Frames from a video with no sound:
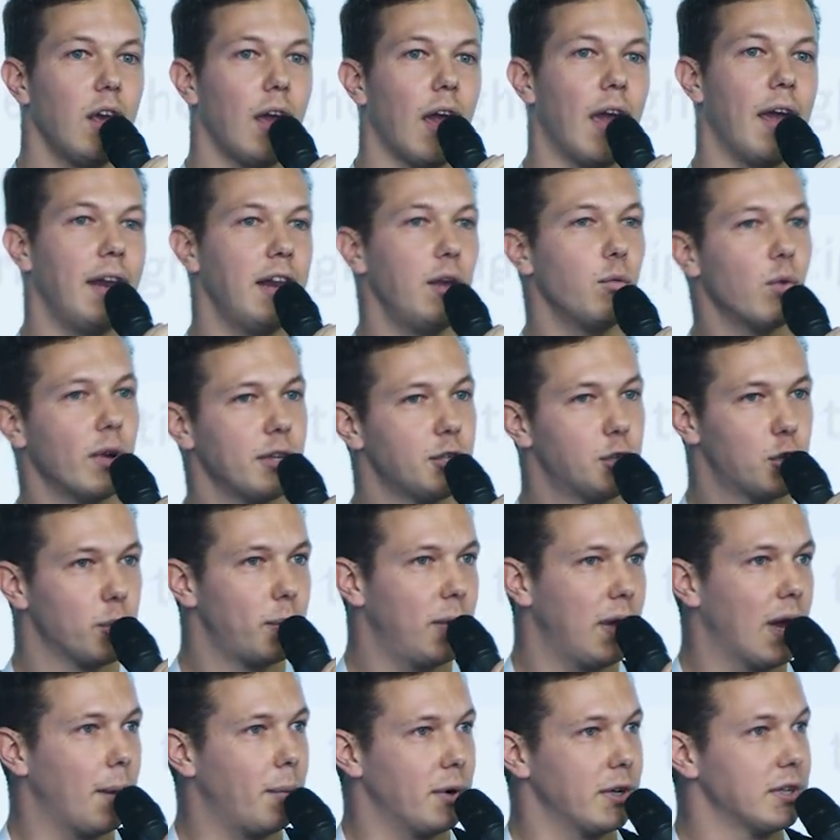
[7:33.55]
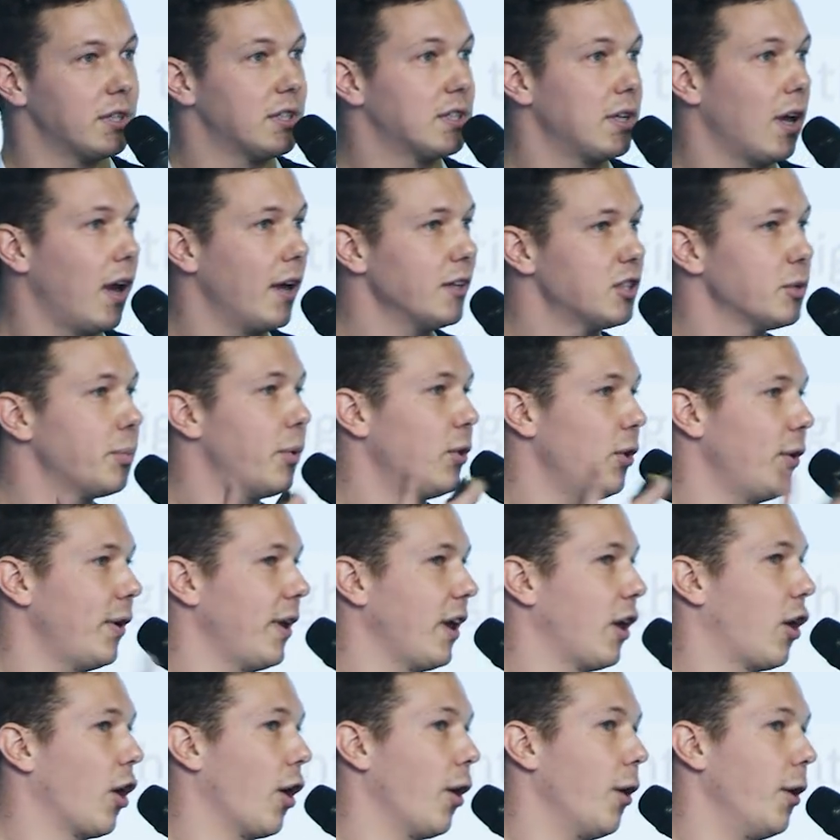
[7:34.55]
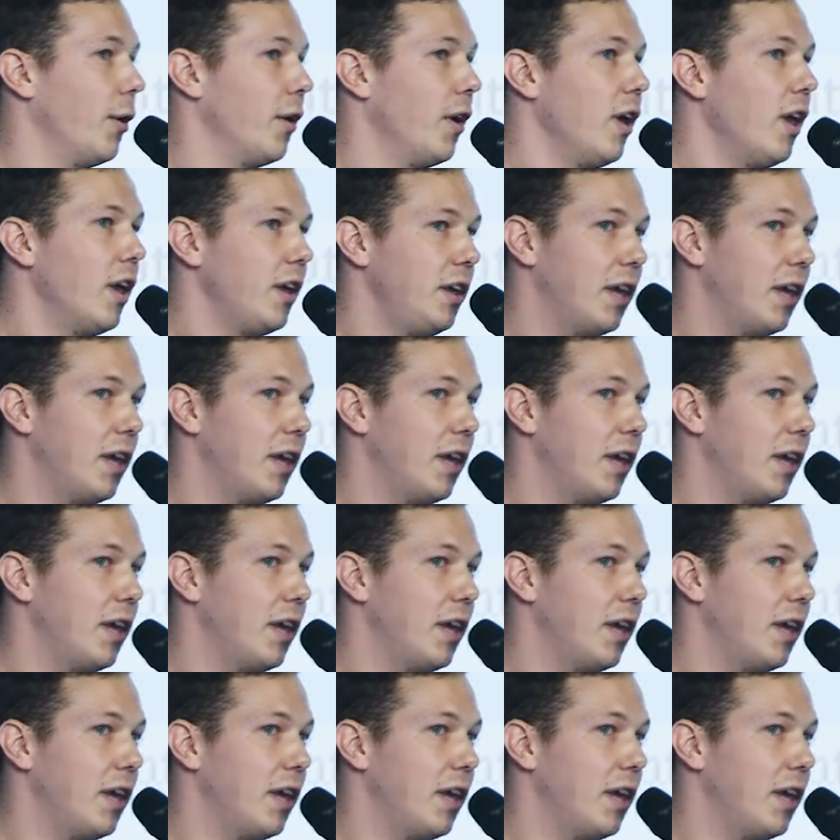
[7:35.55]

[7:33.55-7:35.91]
Anyone should be able to start deploying code,